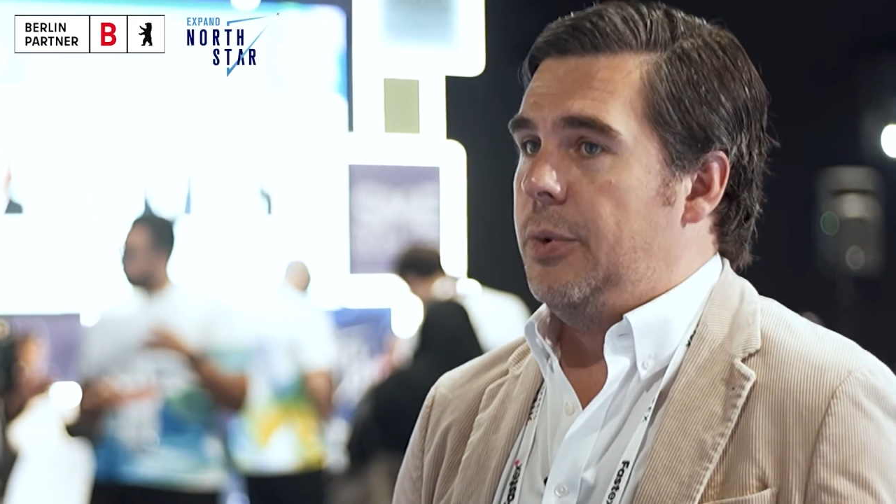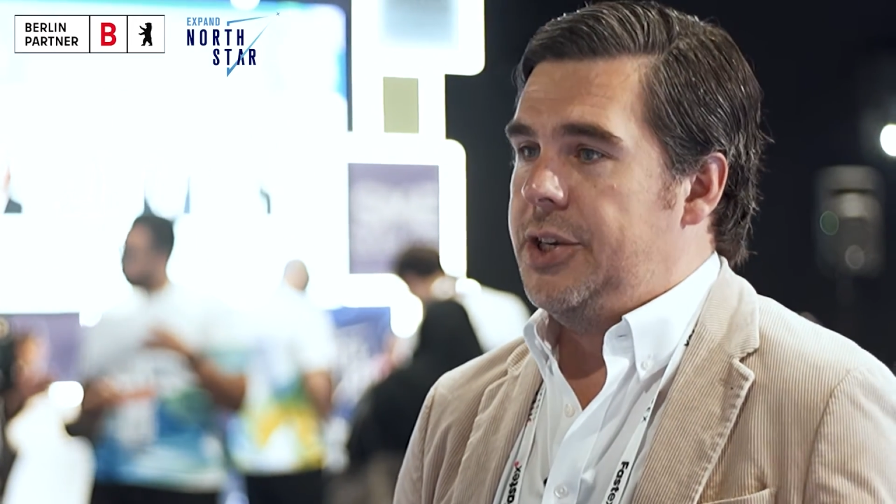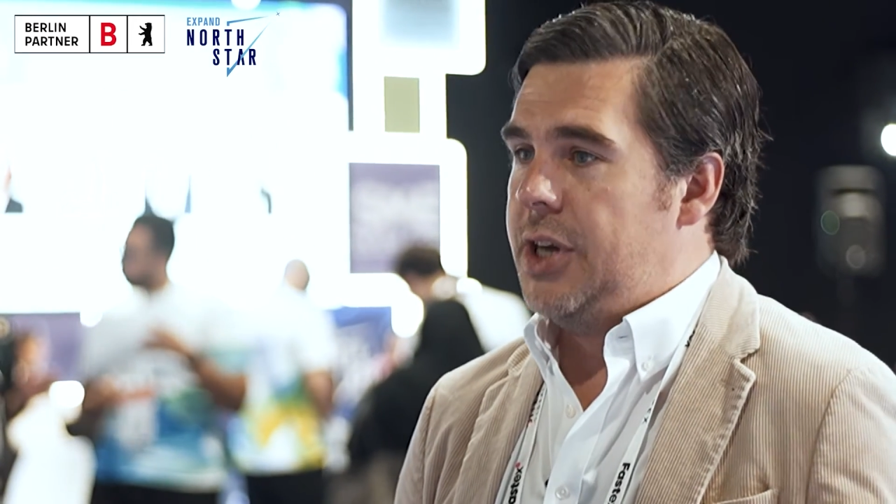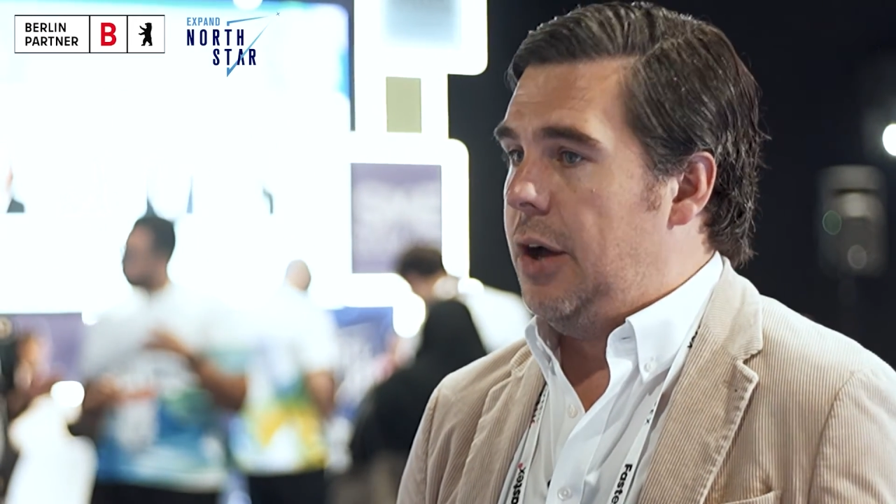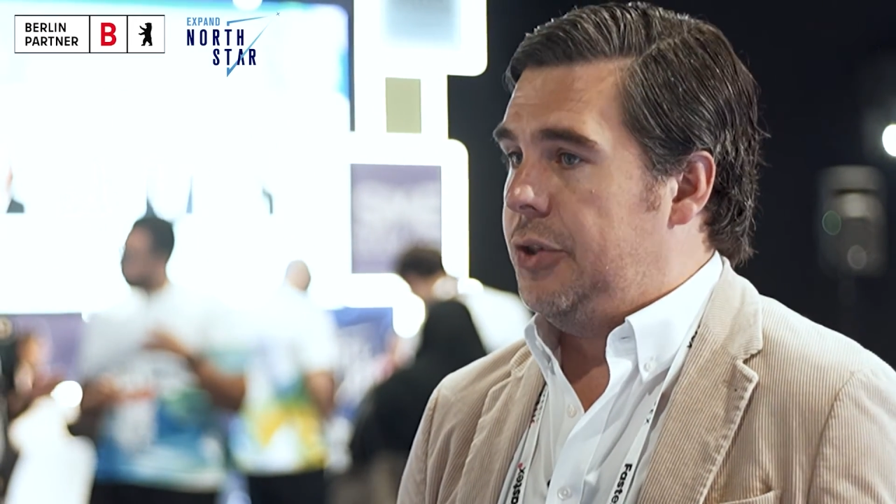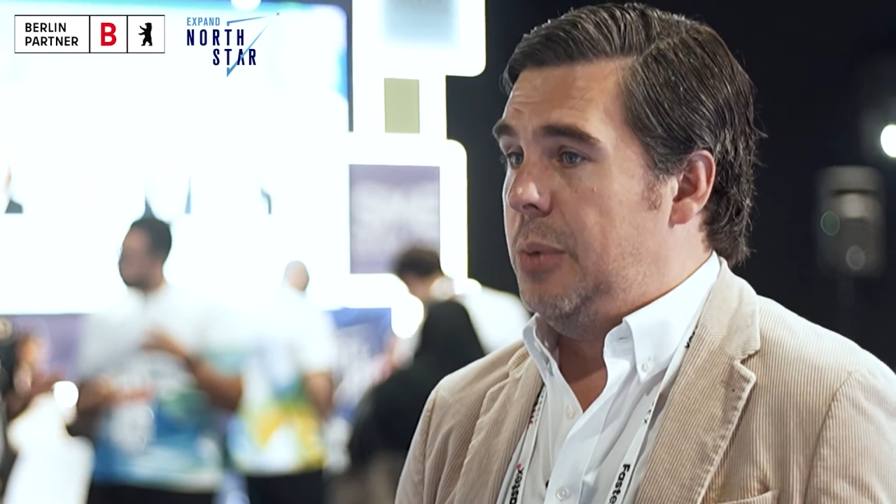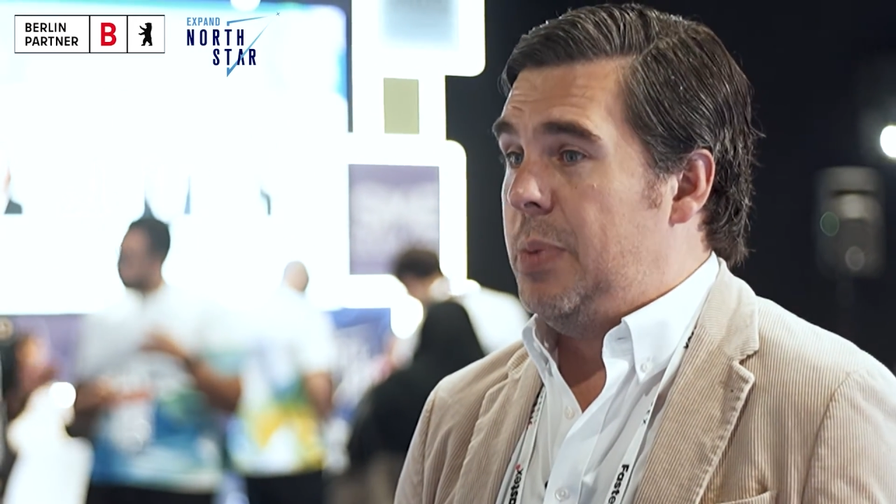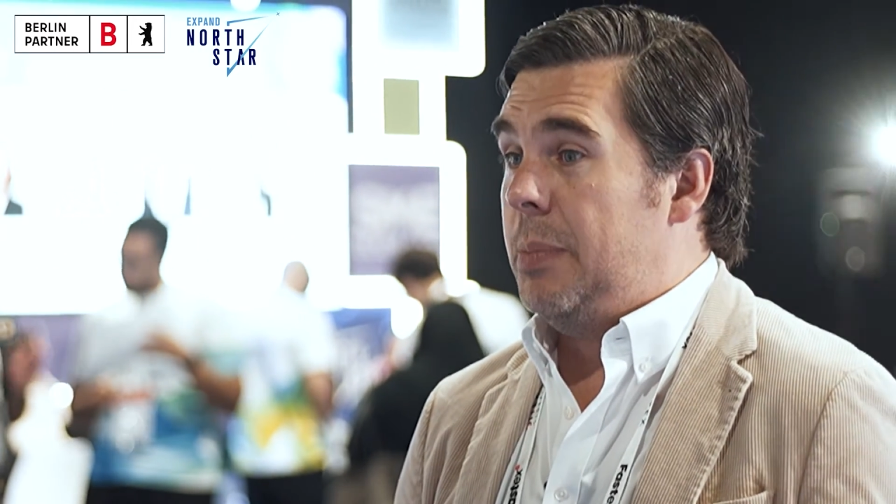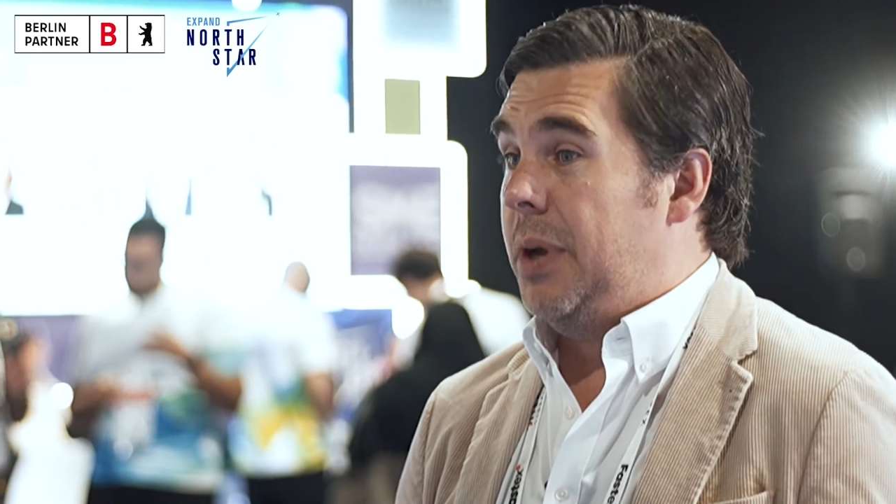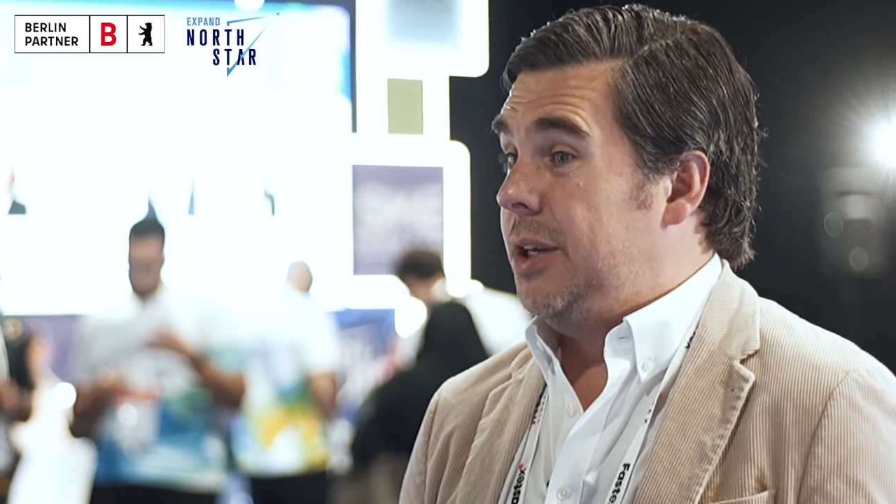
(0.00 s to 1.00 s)
reach out to the
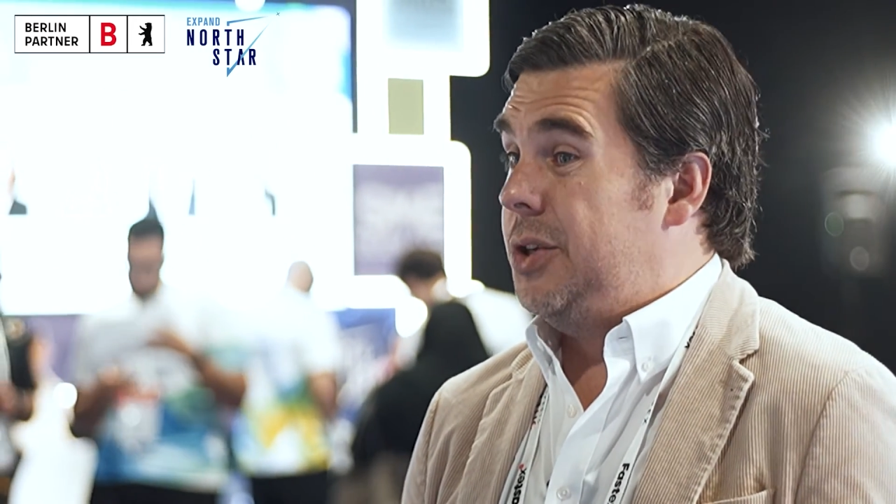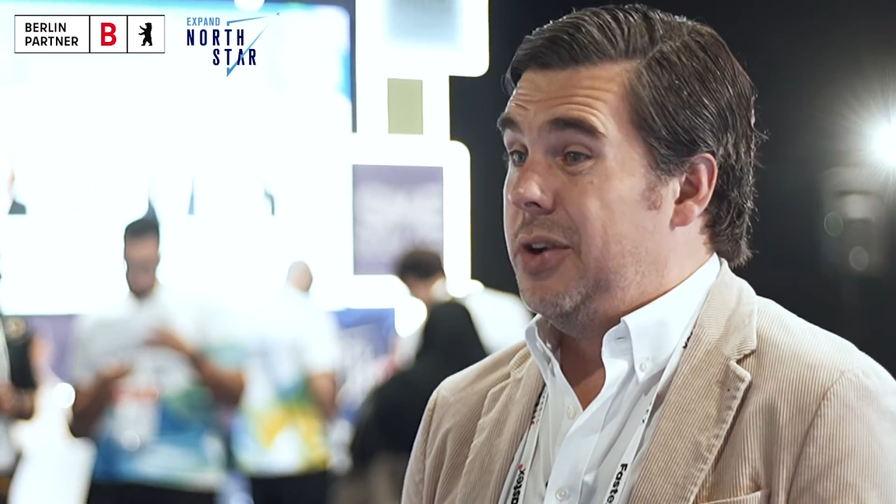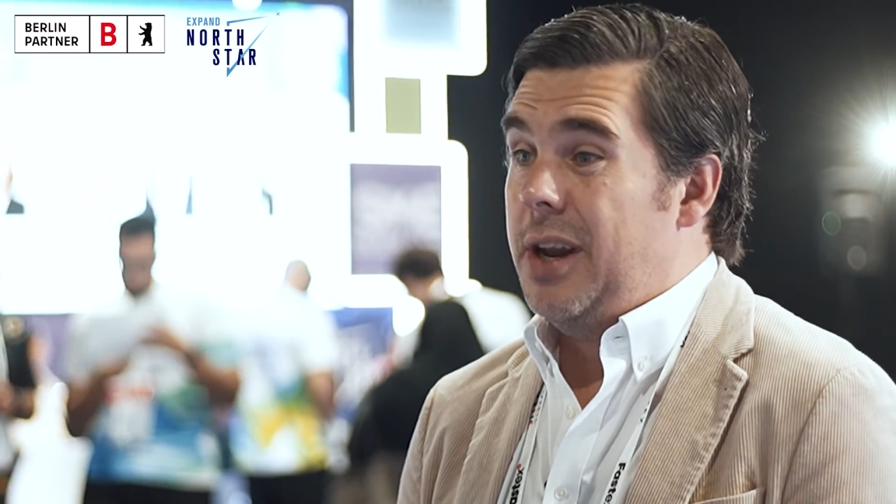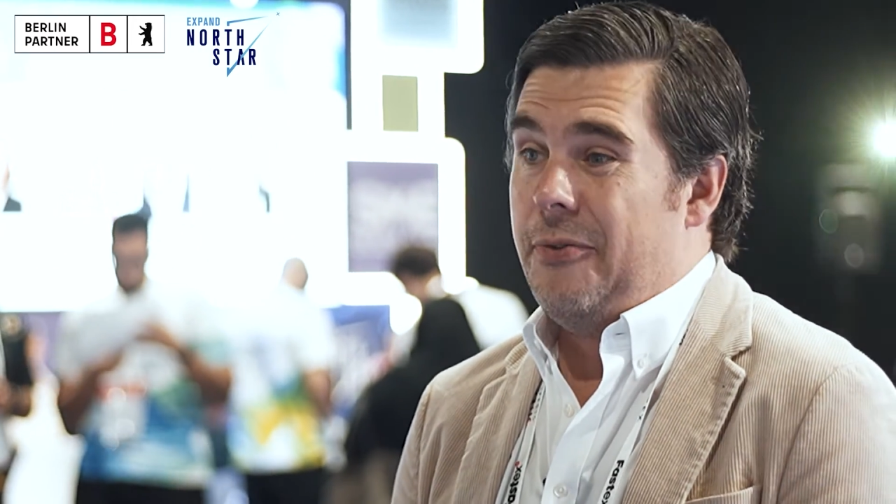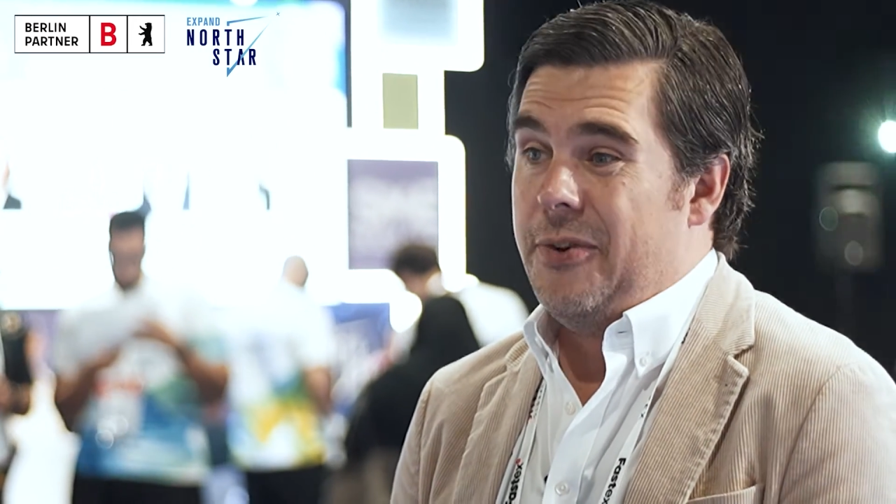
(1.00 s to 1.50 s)
people. You do it in a